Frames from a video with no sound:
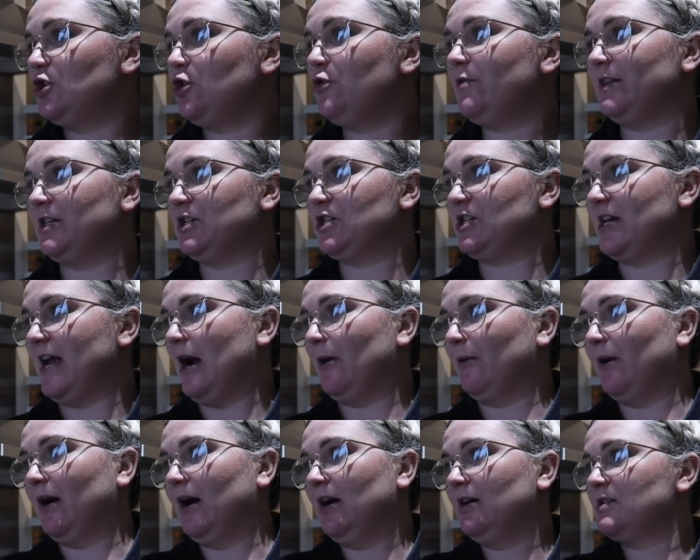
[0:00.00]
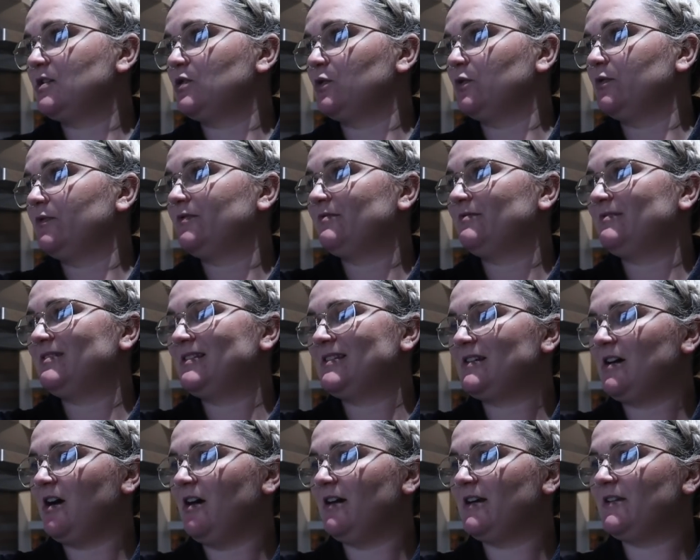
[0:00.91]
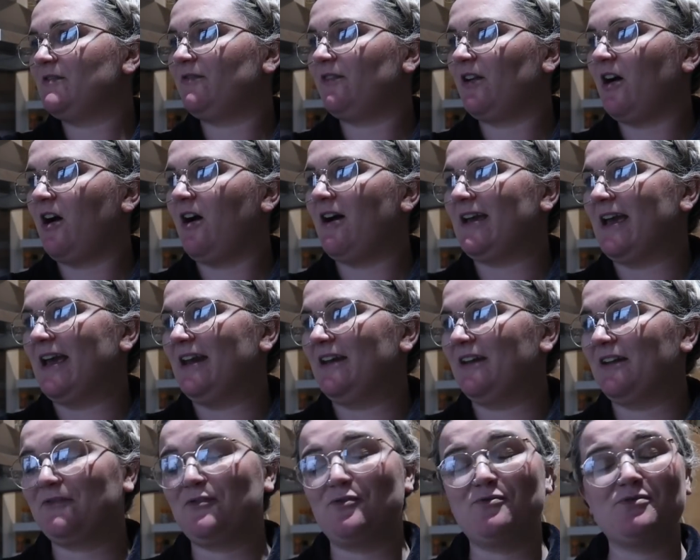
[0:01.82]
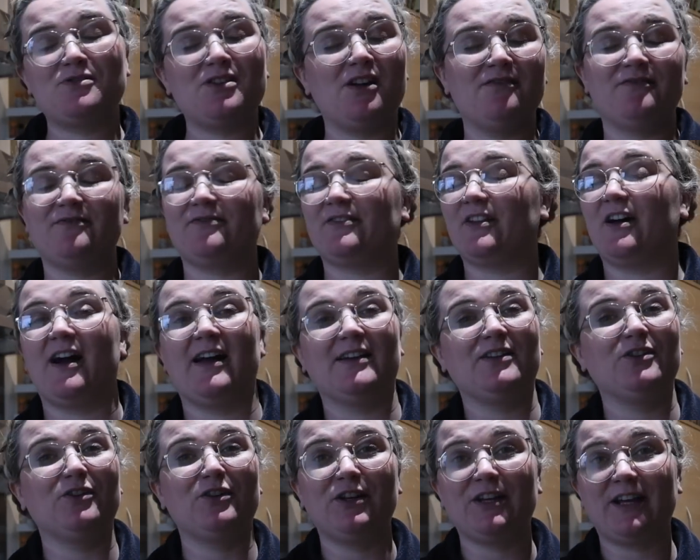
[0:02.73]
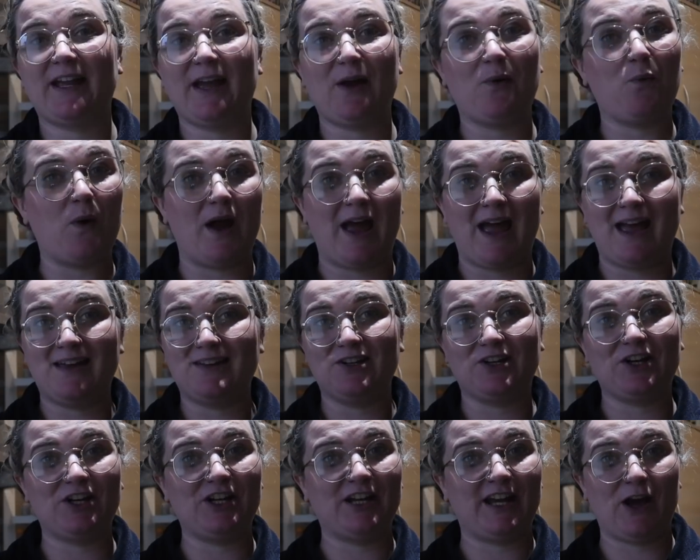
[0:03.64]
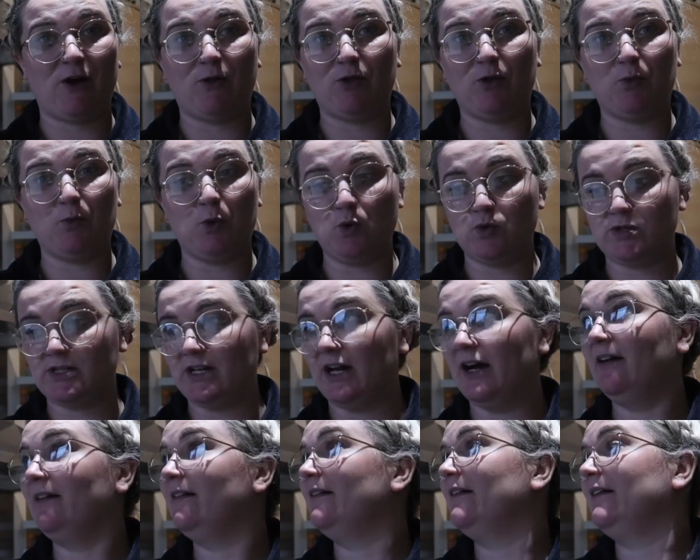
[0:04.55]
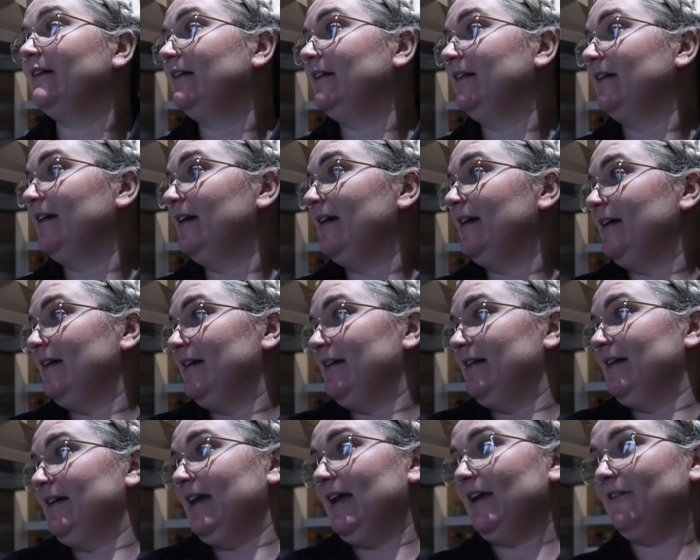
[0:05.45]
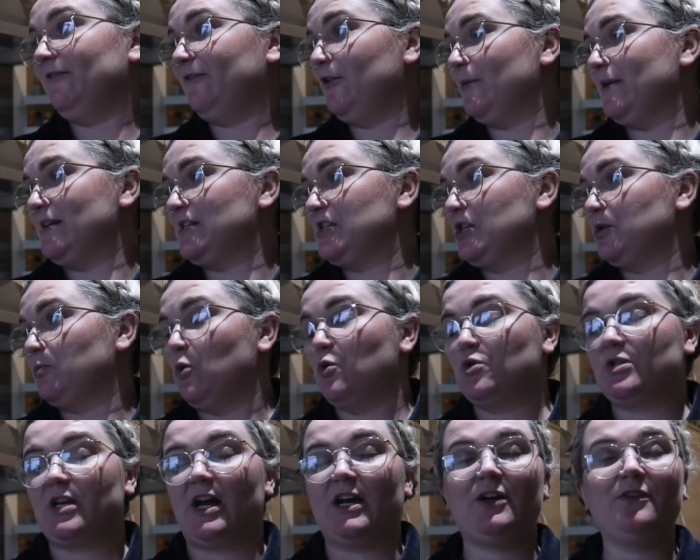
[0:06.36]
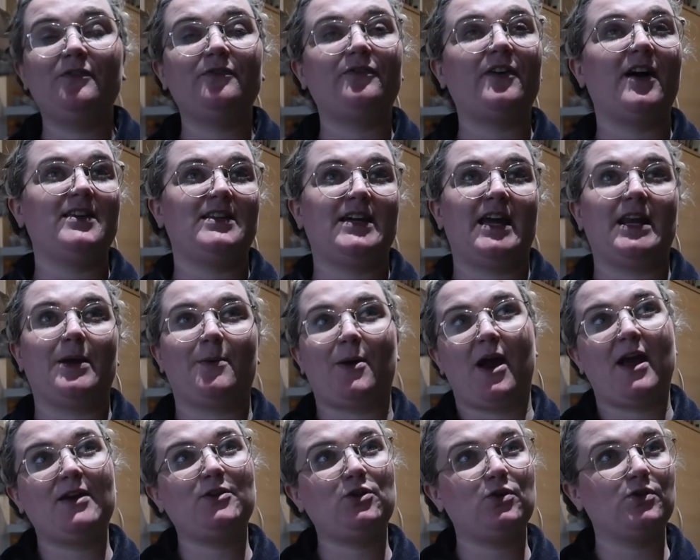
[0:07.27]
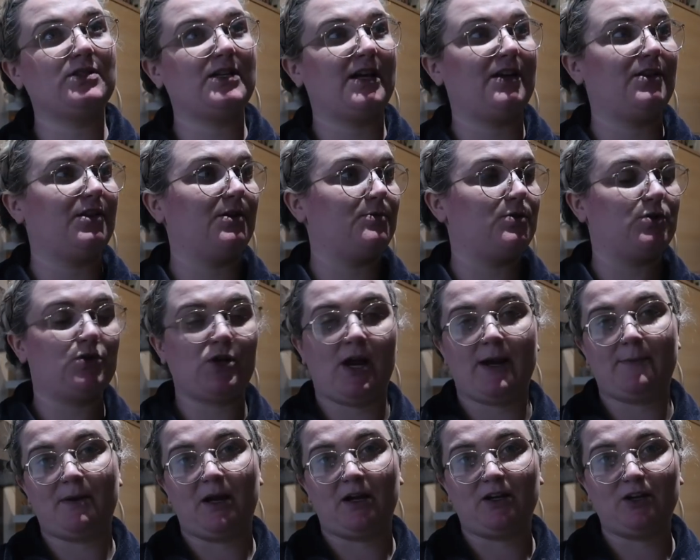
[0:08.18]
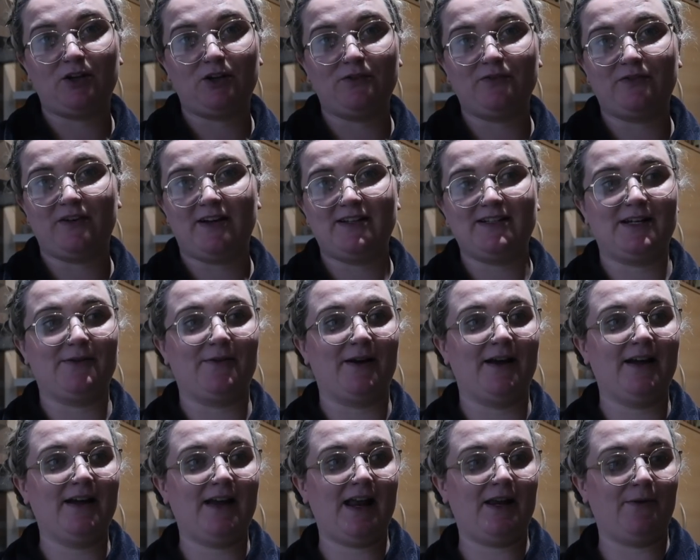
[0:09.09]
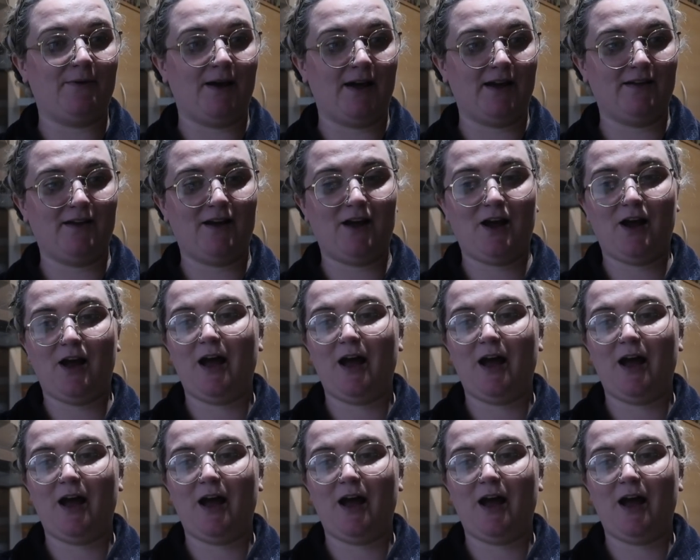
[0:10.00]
during the shower sort of started flying i thought don't fly you're going to get wet you're going to get on the water it flew into the water i couldn't find it anywhere and gone down the drain plug i couldn't find anywhere anyway